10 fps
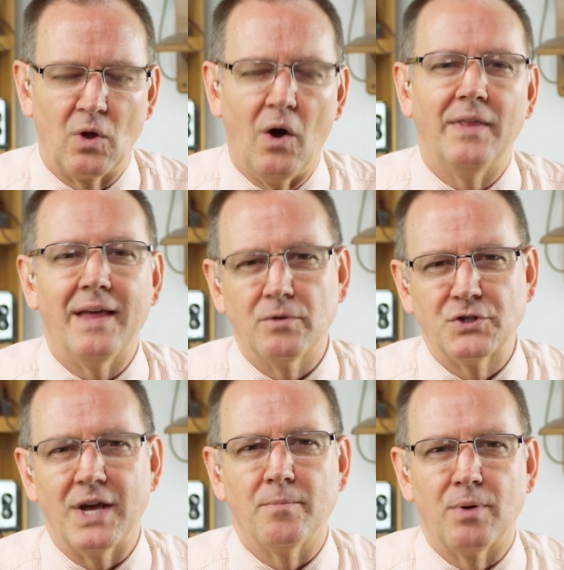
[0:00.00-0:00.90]
Oh, and they
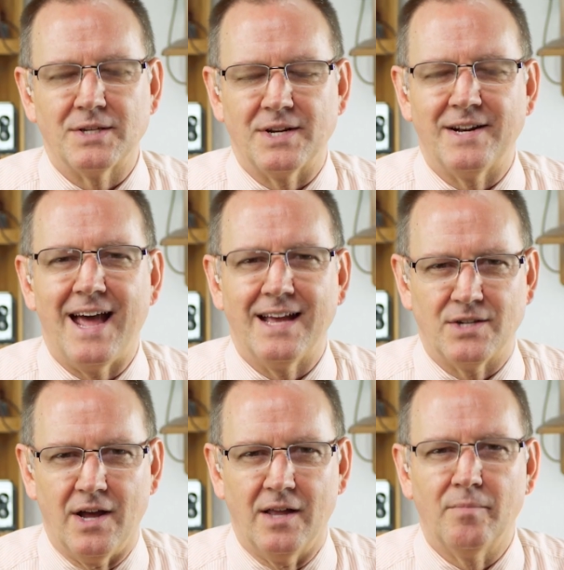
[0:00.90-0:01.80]
would say the president
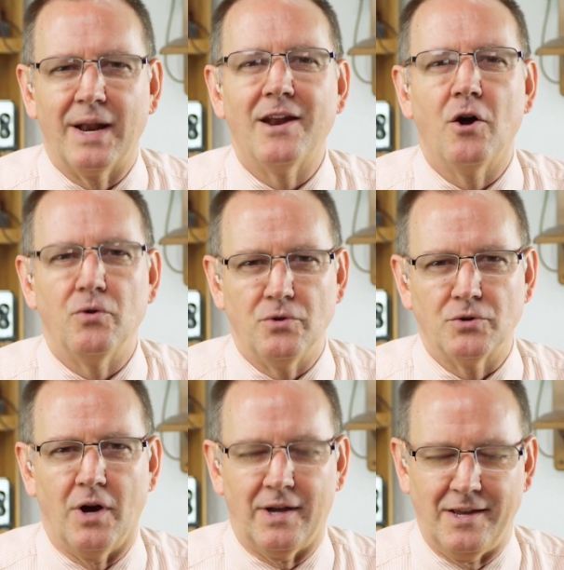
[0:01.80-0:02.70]
has none, but I know who you're
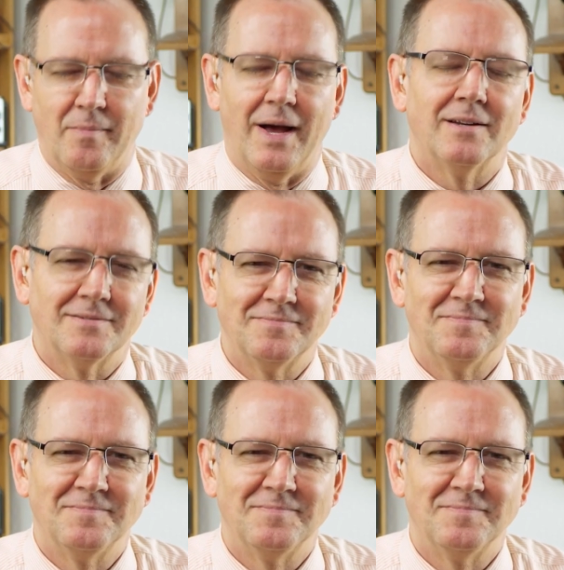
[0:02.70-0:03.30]
talking about.